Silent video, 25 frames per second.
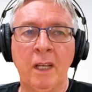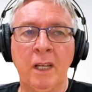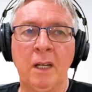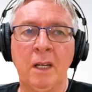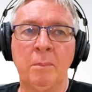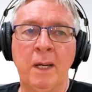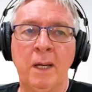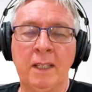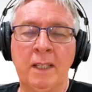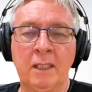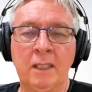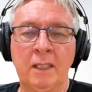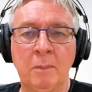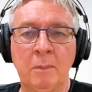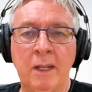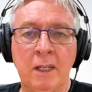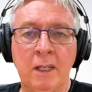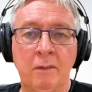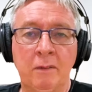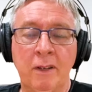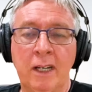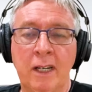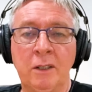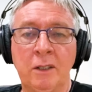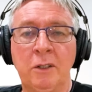go back to the
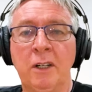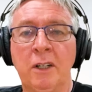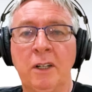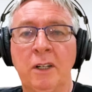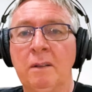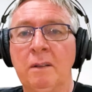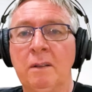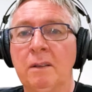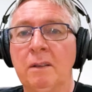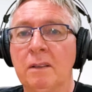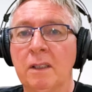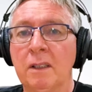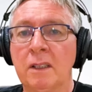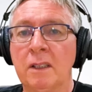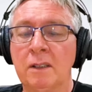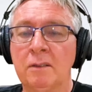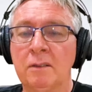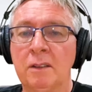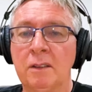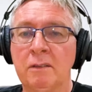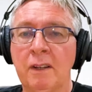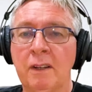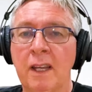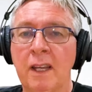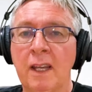manufacturer
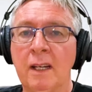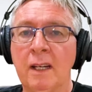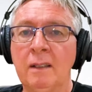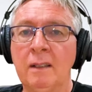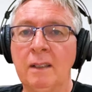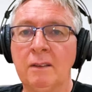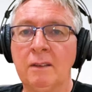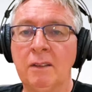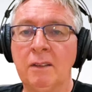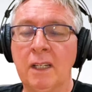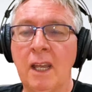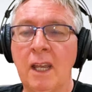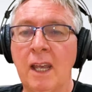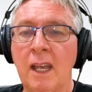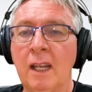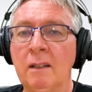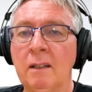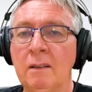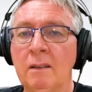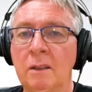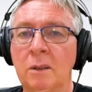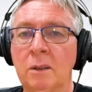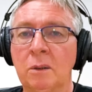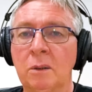of the van if you can,